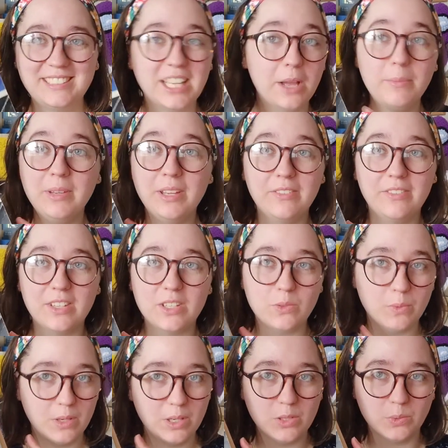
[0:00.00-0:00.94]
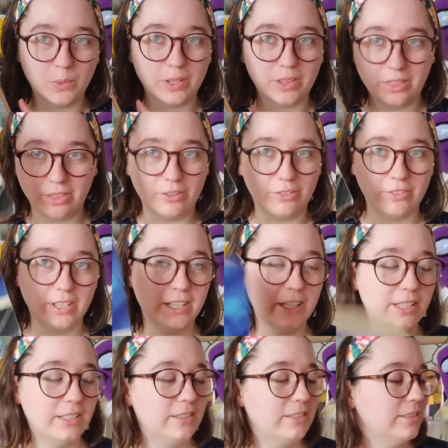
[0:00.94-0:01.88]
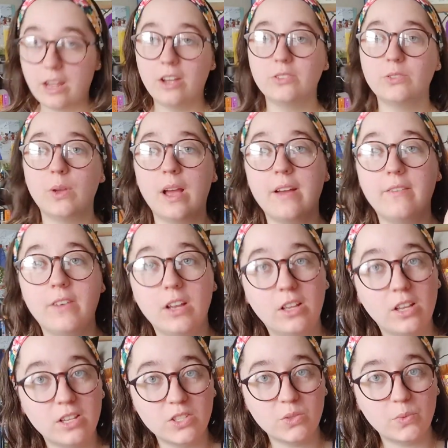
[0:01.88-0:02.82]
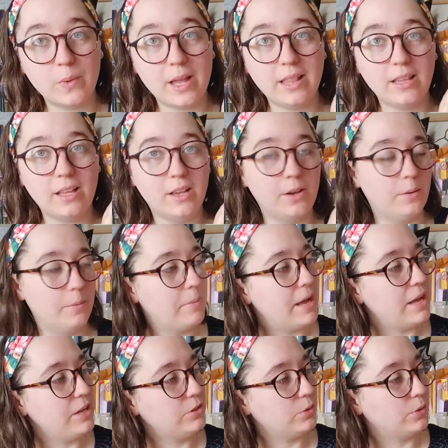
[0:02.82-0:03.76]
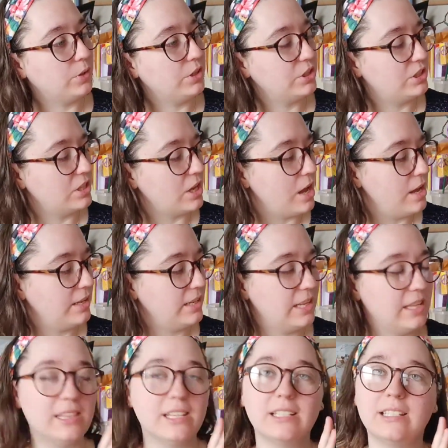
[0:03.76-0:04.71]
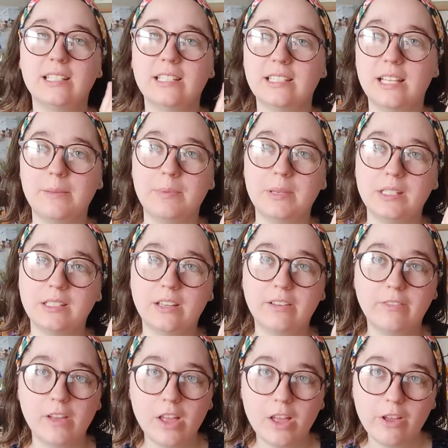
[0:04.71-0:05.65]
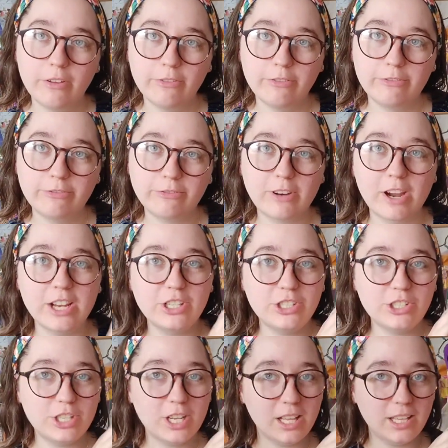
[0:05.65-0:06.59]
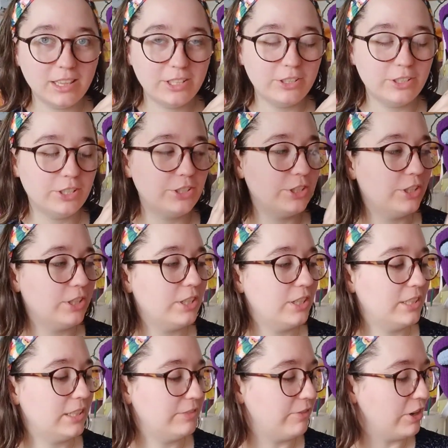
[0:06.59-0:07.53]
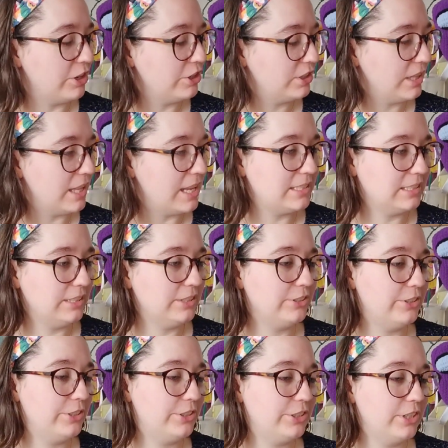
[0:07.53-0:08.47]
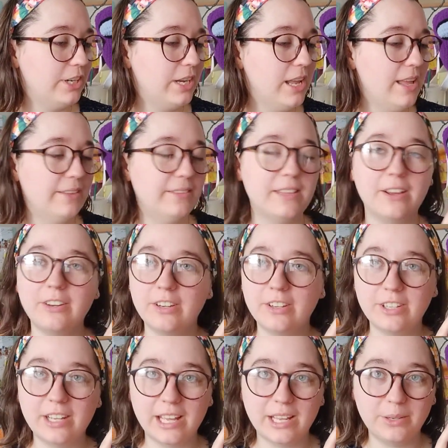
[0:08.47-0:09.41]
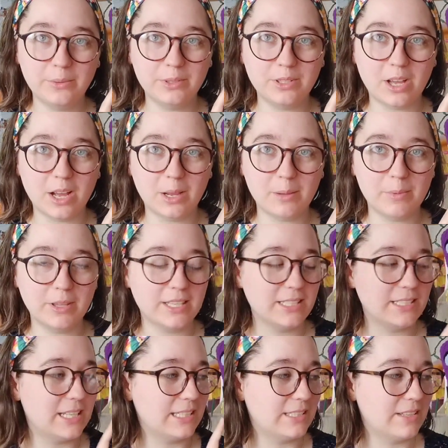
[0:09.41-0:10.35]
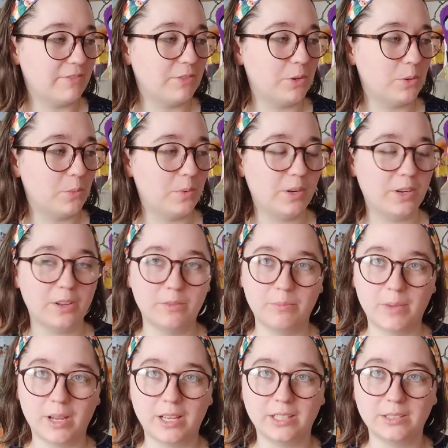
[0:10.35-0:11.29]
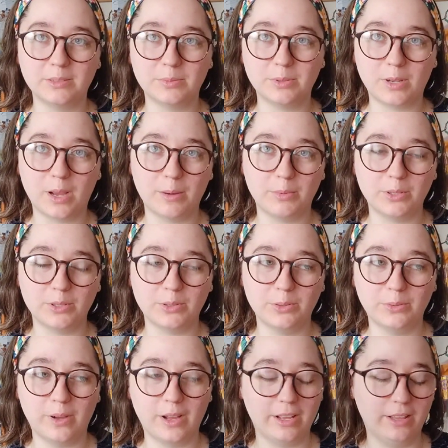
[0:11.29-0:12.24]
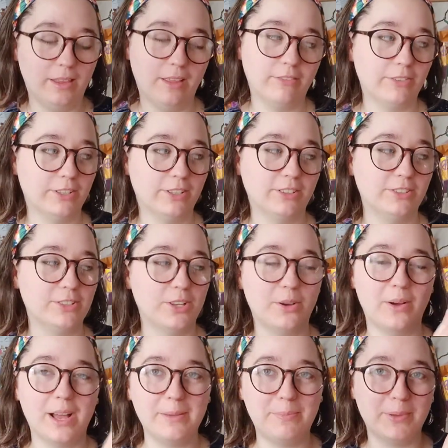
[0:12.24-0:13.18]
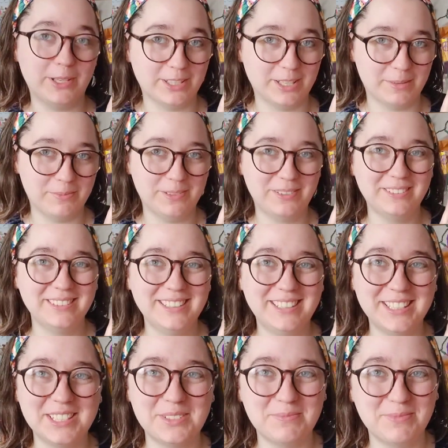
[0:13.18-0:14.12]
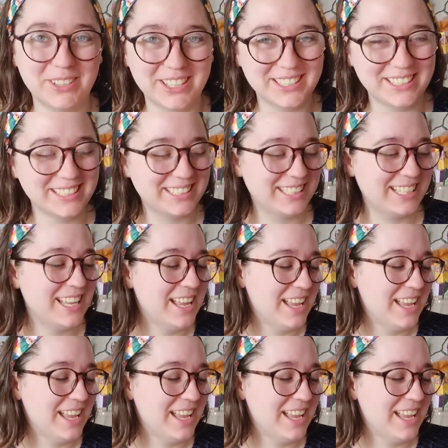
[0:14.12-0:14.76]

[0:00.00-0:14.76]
Tell me if this one is worth the read. I also have Consuelo by George Sand, and this is a piece of French literature, French classical literature. Never heard anyone talk about this except for one of my subscribers who I love her, so I picked up this book.